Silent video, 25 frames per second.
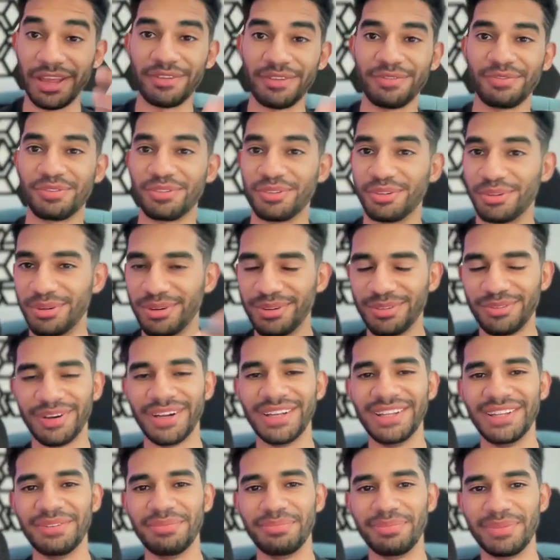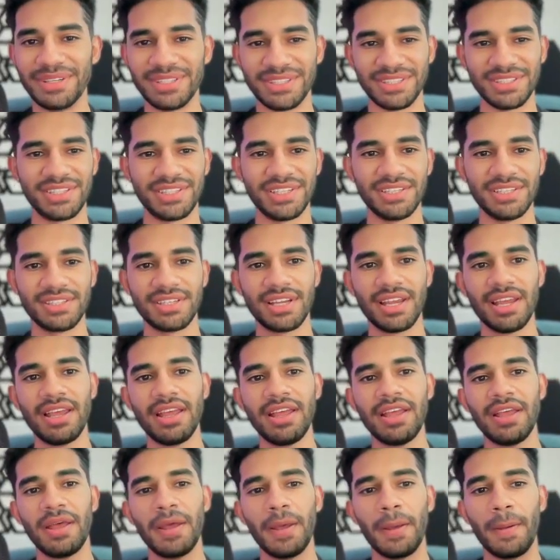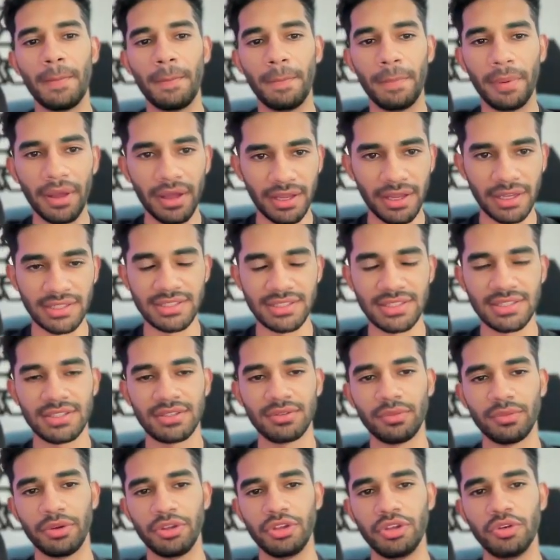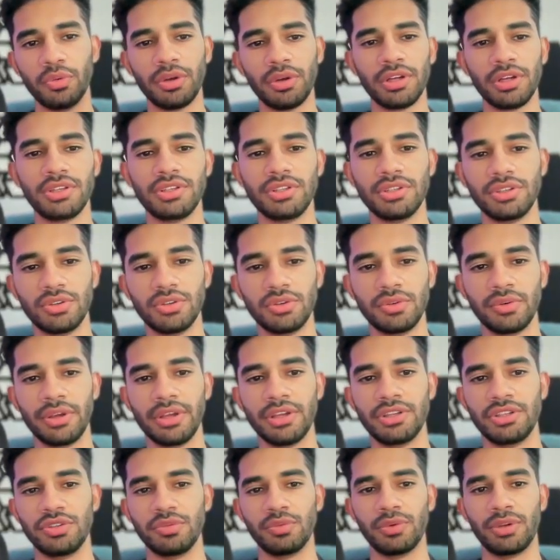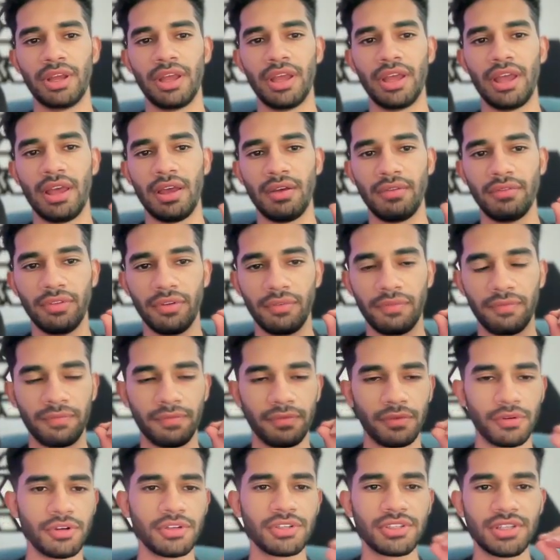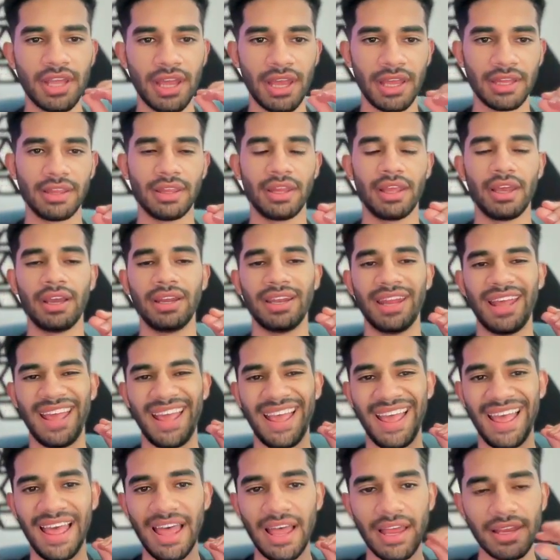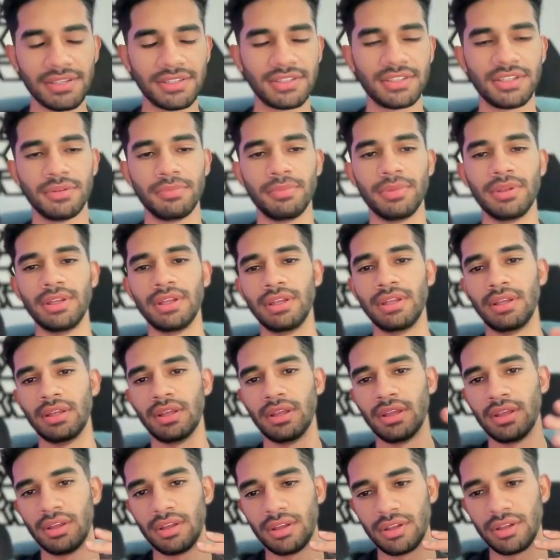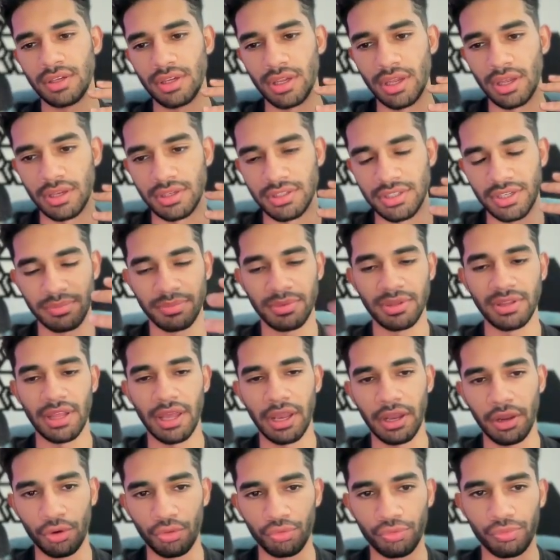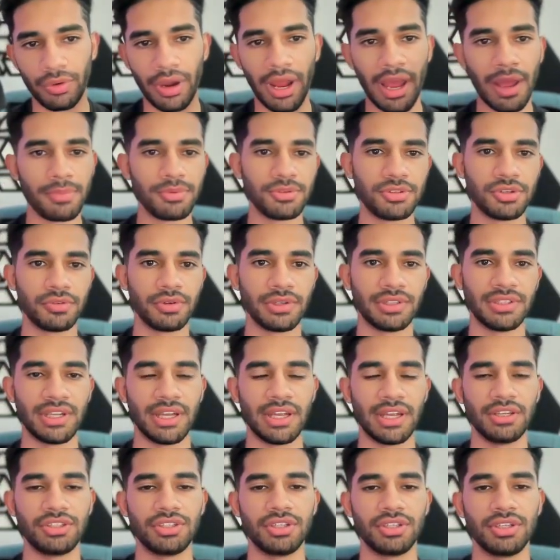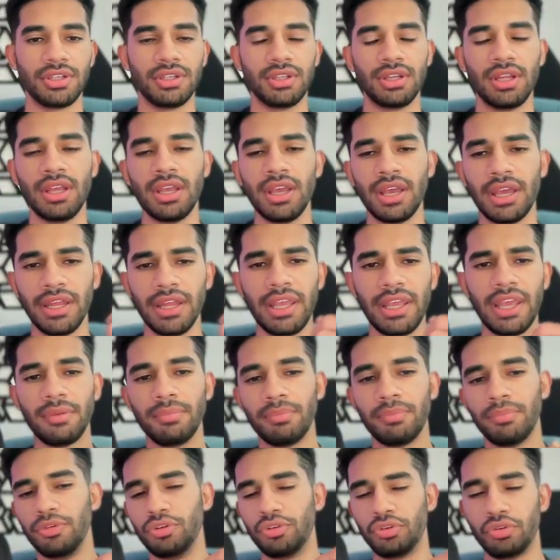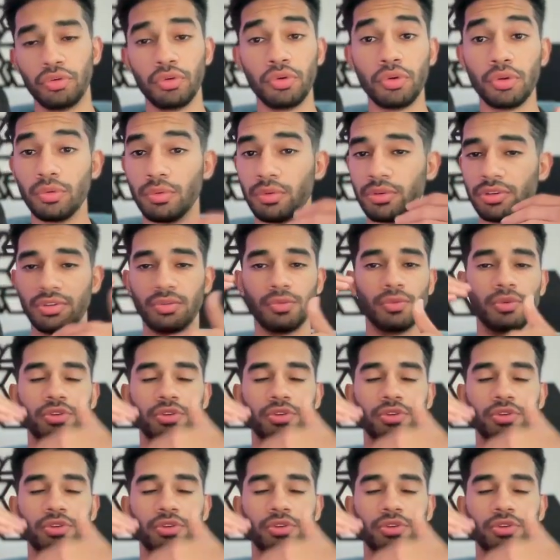for random businesses. But what you want to do is you want to have the first headline has to be something that grabs their attention. And again, your Google will